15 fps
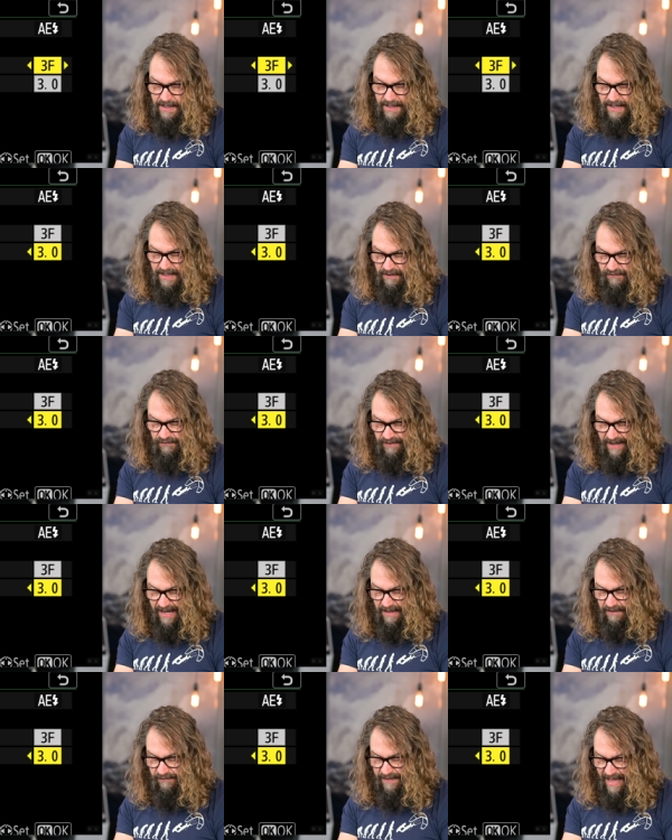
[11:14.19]
And you can
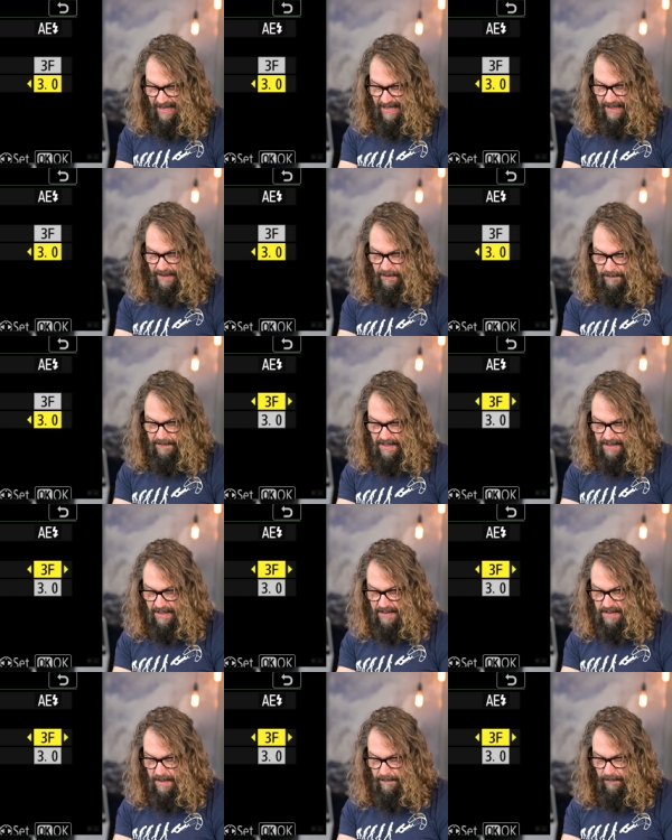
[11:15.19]
change that increment
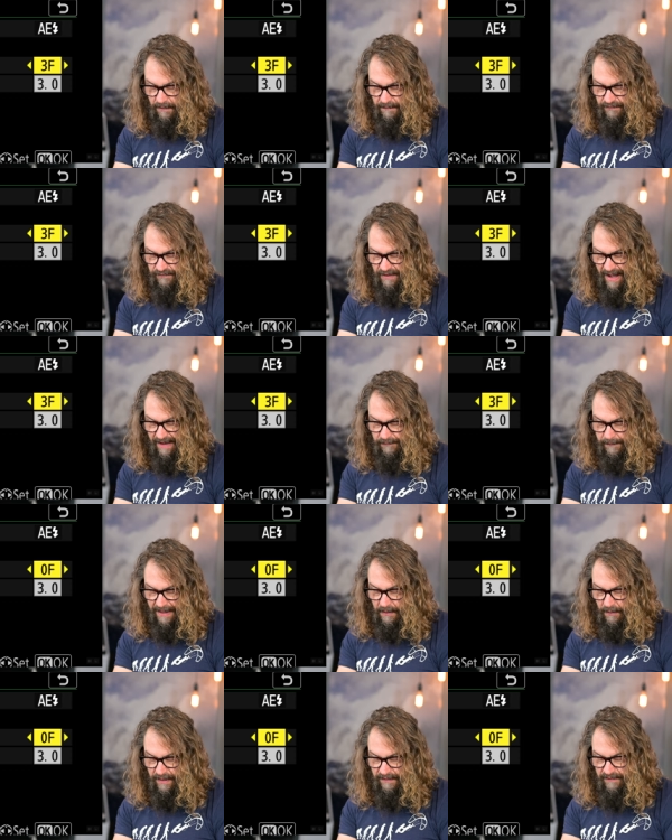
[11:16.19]
and number of shots. By
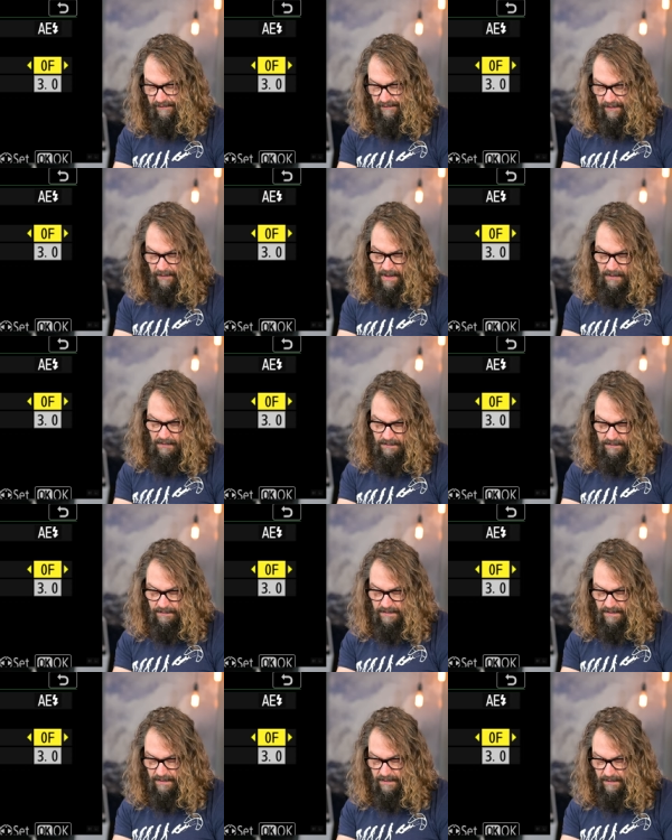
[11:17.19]
going to zero,
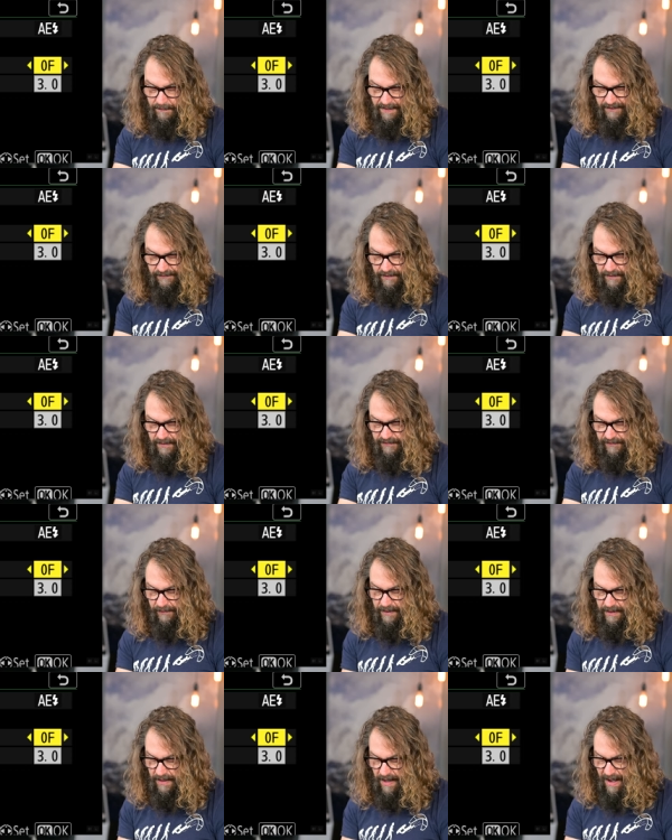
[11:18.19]
you're basically
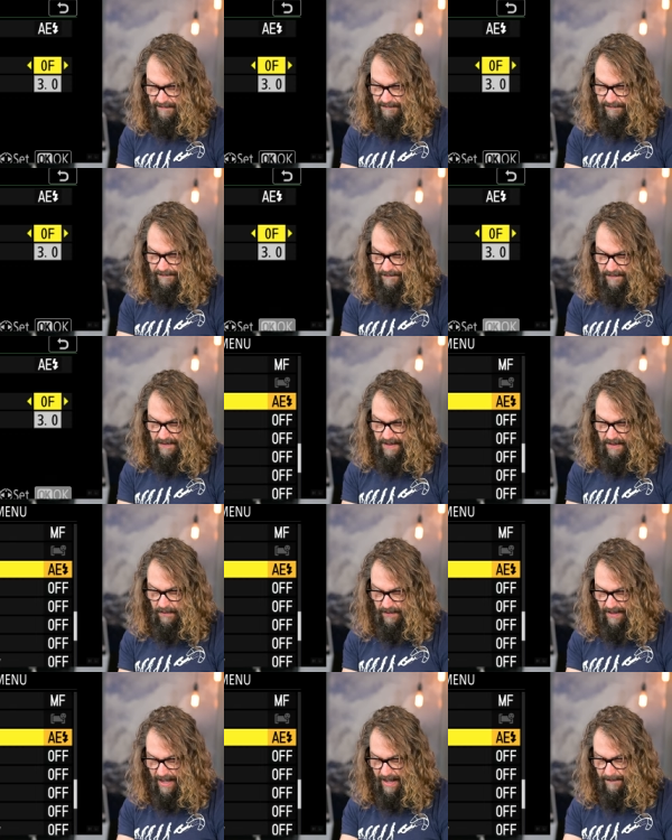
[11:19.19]
turning it off. Hit
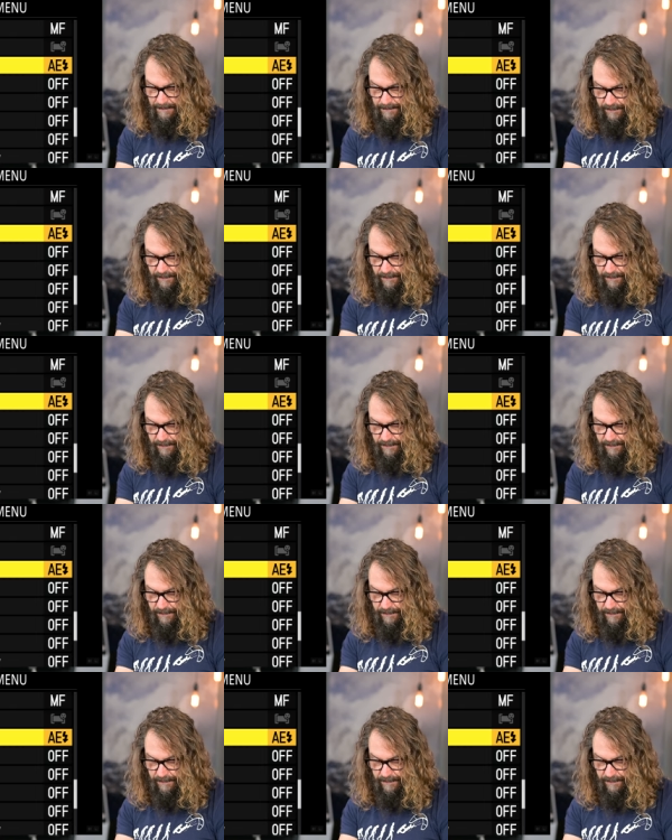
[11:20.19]
OK.